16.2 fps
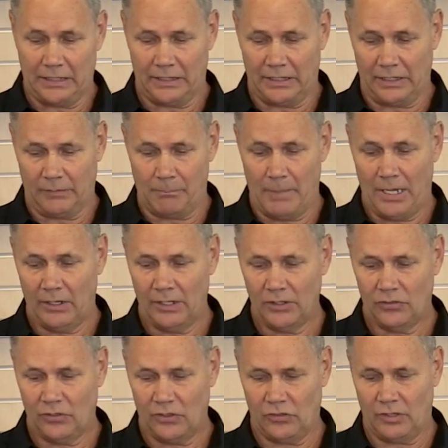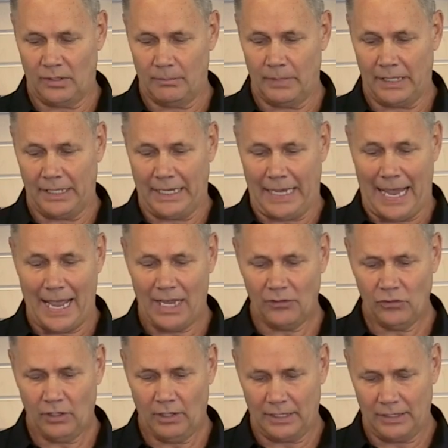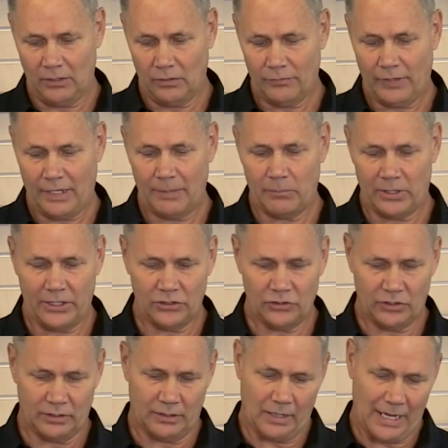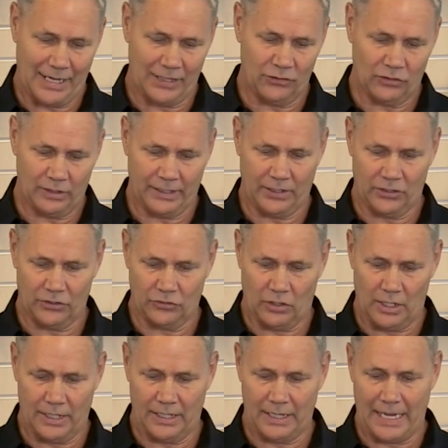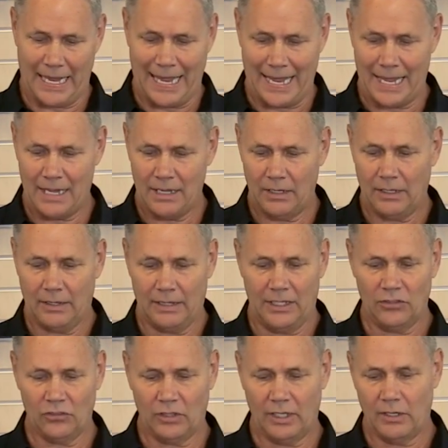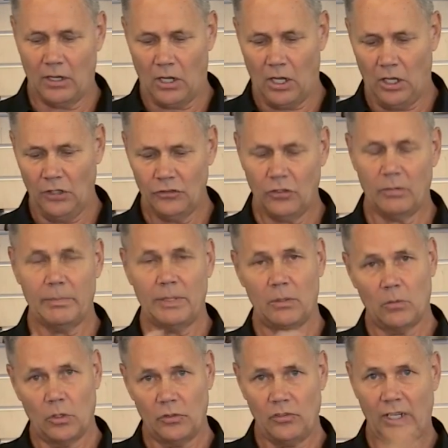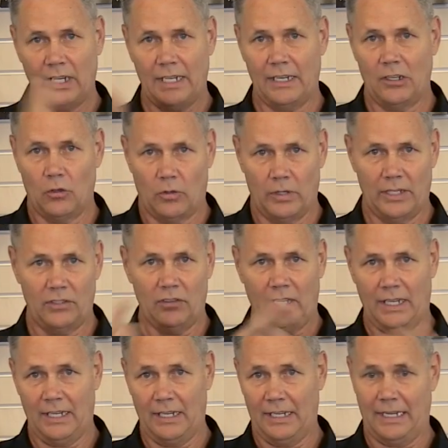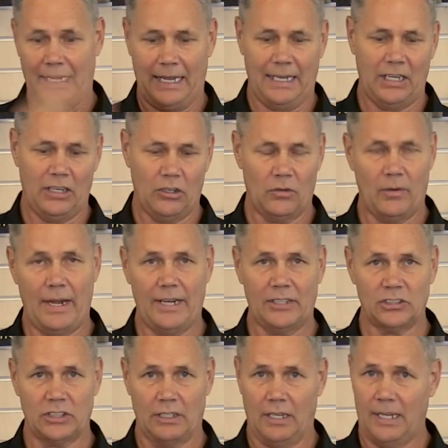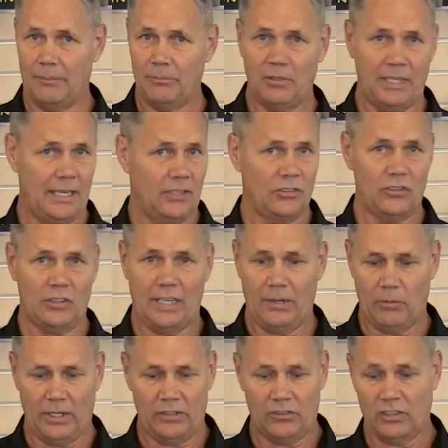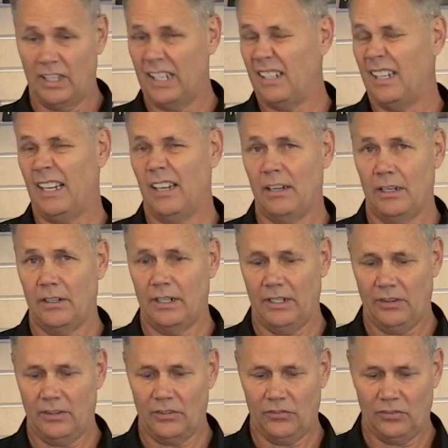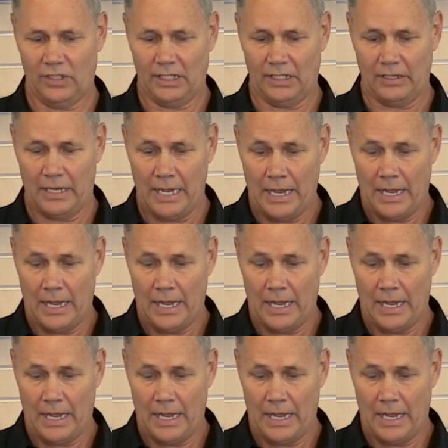The mounting system has got little vibration isolators on it, and this can also be rotated and orientated in any direction, up, down, sideways, light down underneath the seat.